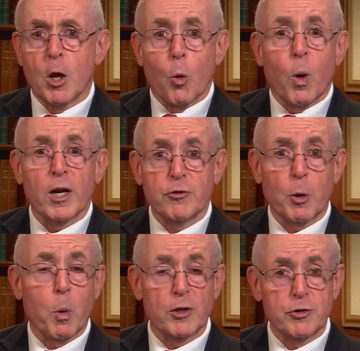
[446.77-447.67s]
One is I
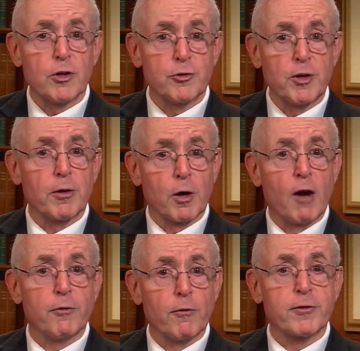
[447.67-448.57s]
want you to see the
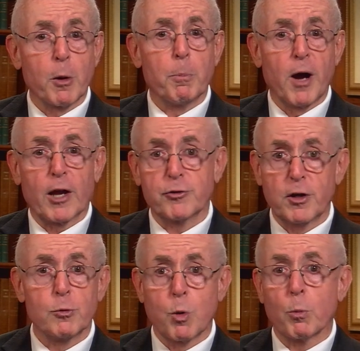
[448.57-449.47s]
level of complexity
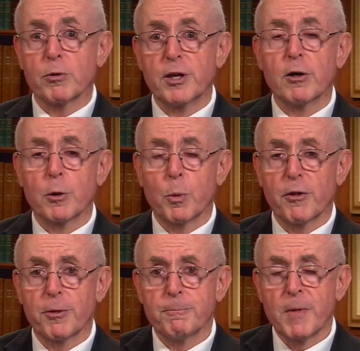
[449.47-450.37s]
of what we're dealing with.